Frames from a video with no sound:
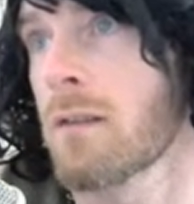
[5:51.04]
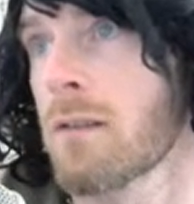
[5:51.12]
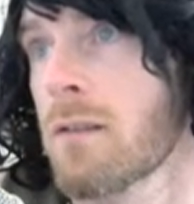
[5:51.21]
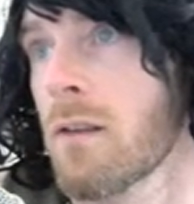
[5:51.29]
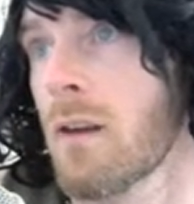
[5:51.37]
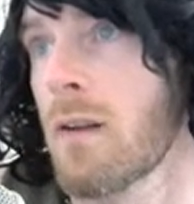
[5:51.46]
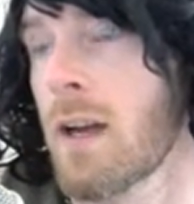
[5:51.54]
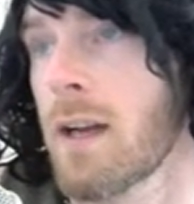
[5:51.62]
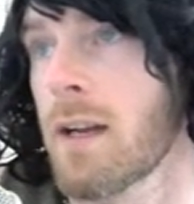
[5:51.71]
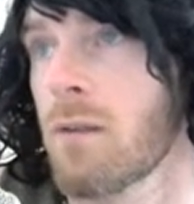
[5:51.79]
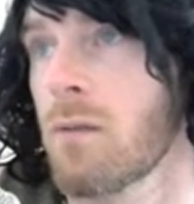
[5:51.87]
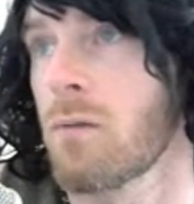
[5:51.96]
so
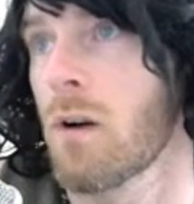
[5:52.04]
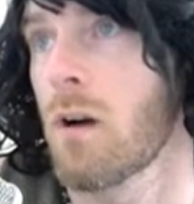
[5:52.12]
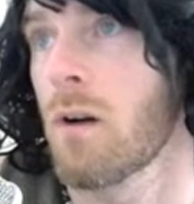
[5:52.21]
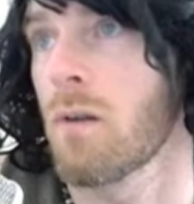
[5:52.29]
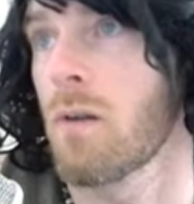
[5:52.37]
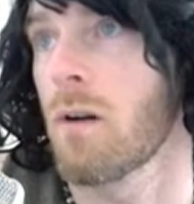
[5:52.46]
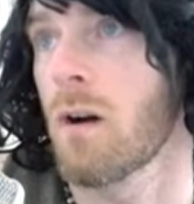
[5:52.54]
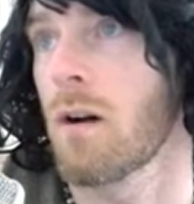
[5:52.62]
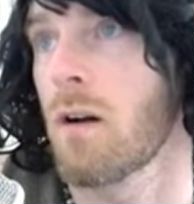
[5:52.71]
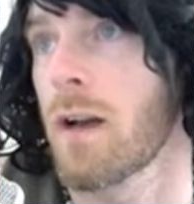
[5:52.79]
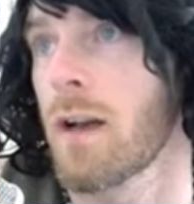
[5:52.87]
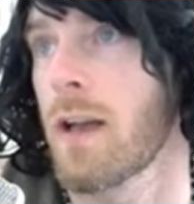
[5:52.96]
angle
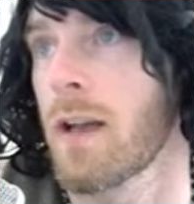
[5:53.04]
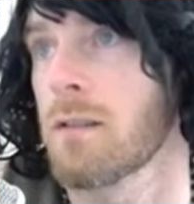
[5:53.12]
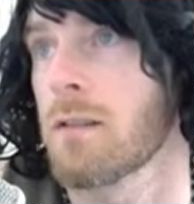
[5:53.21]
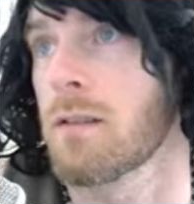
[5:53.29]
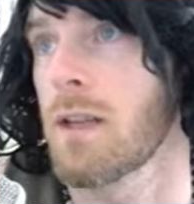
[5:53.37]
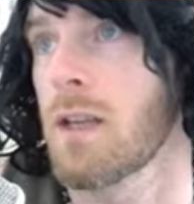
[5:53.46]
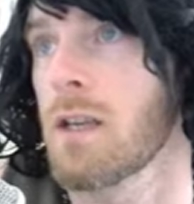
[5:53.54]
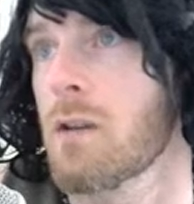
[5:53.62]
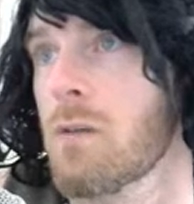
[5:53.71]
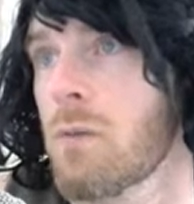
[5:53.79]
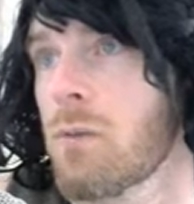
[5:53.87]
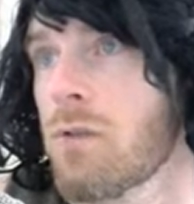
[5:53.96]
ORS
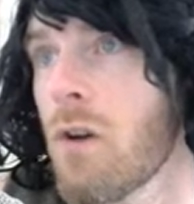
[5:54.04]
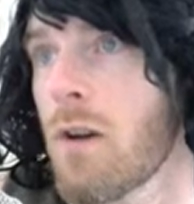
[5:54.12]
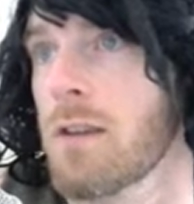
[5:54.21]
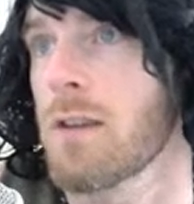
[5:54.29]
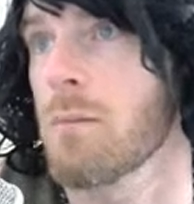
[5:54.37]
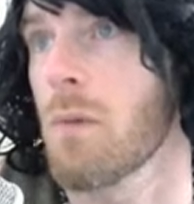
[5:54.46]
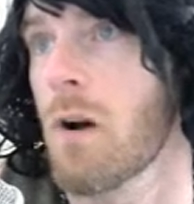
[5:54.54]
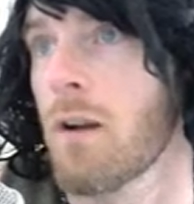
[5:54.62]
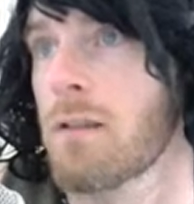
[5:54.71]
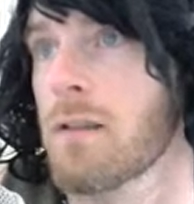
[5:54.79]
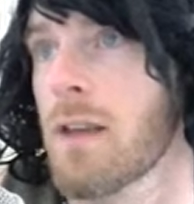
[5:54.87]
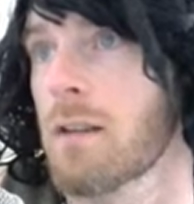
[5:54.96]
equals 90
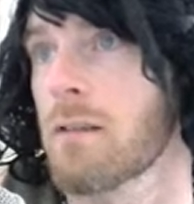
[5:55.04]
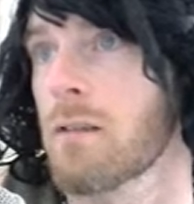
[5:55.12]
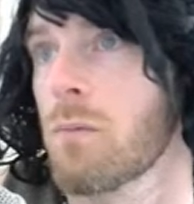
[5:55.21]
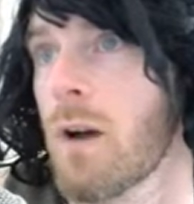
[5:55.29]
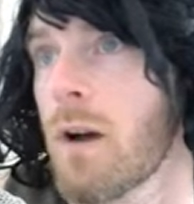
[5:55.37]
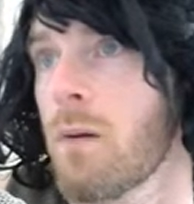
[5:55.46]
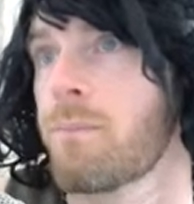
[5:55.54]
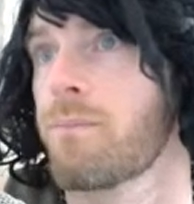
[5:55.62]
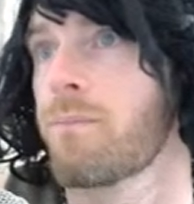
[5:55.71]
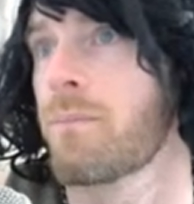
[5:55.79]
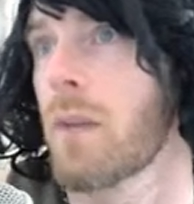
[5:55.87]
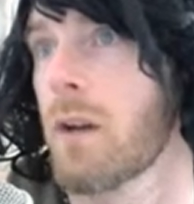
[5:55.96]
minus x as well.
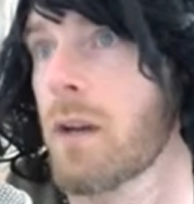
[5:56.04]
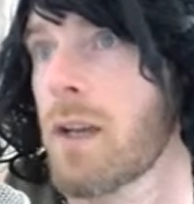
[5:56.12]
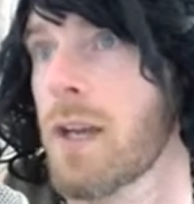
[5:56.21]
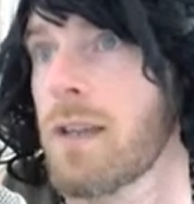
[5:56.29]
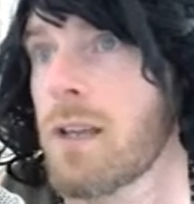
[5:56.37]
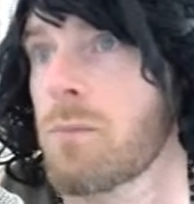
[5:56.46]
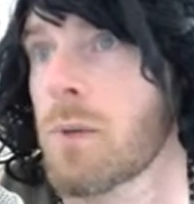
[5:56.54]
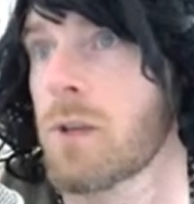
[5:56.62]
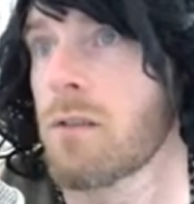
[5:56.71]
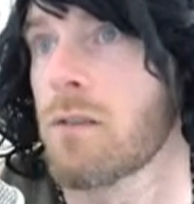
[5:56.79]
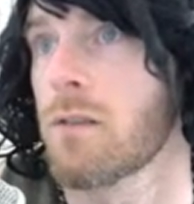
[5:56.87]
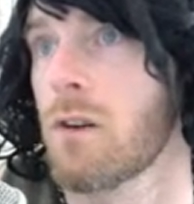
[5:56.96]
Okay, and that's
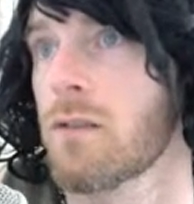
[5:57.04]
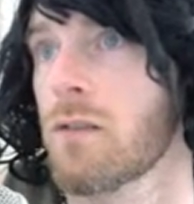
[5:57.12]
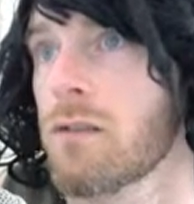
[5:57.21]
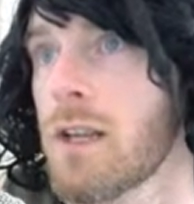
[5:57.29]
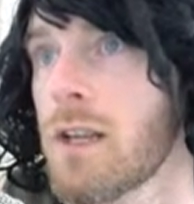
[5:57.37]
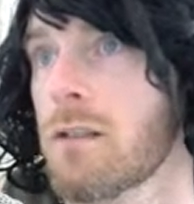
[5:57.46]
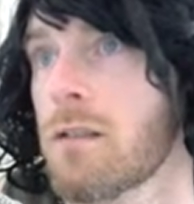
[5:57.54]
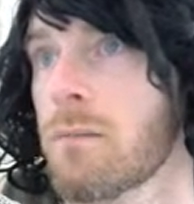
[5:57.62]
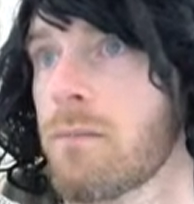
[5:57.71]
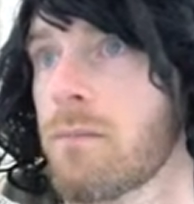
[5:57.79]
because of an isosceles